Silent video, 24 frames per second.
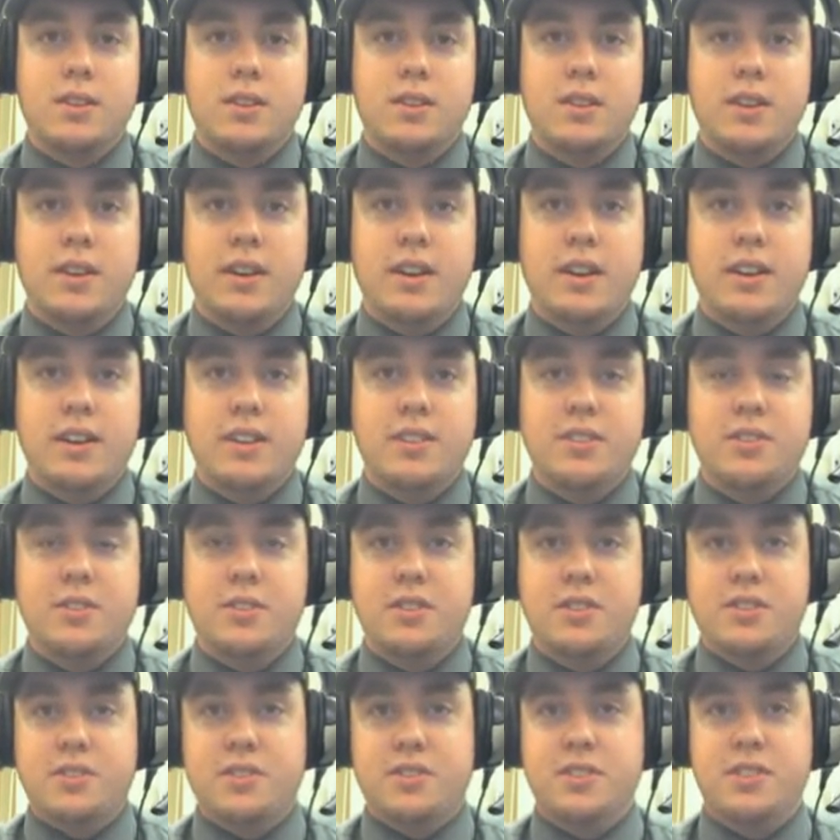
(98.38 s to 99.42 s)
And as you
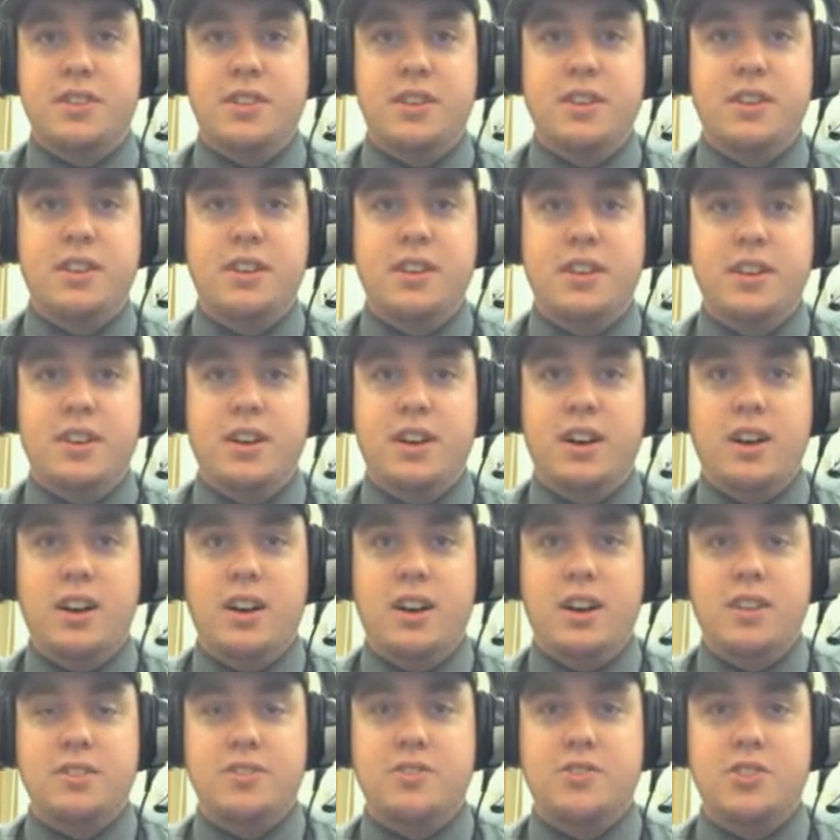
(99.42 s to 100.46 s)
can see, it
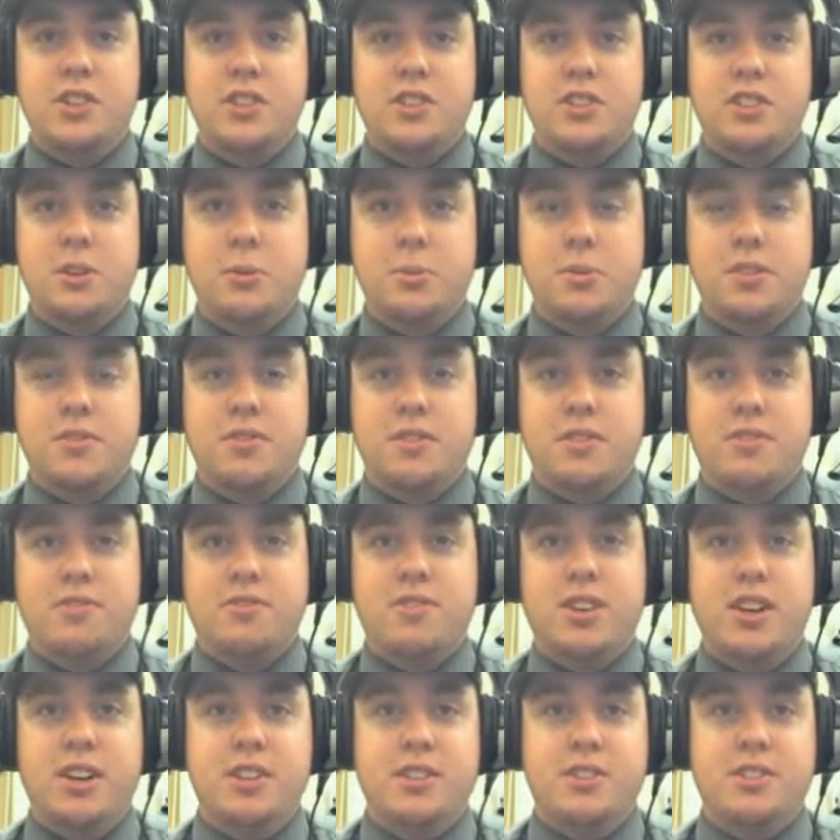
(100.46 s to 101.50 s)
takes a little bit of a
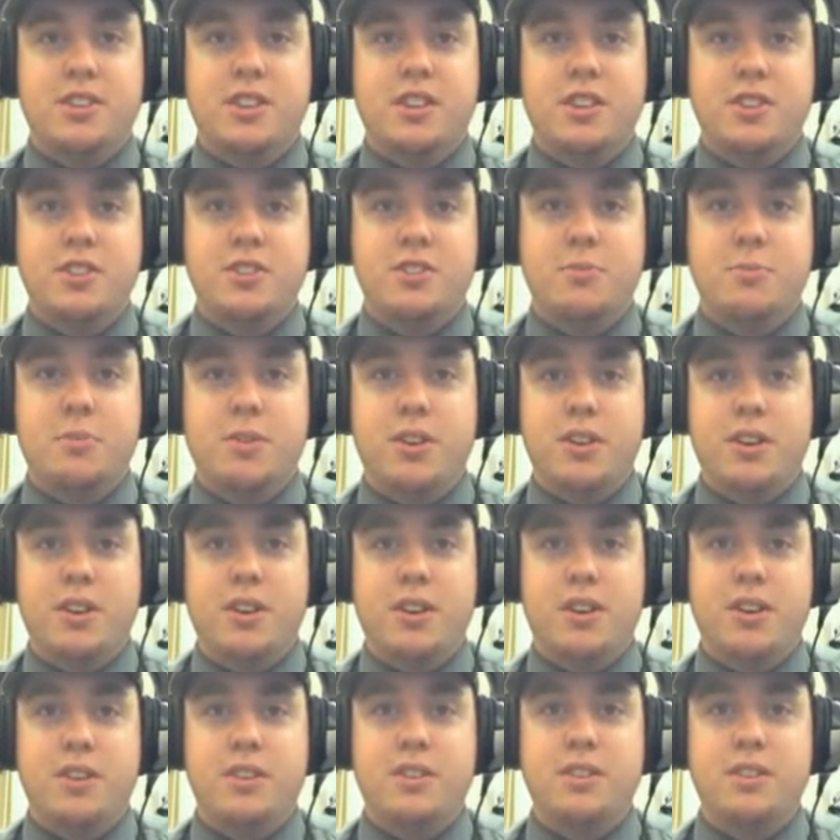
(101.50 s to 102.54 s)
fine touch, but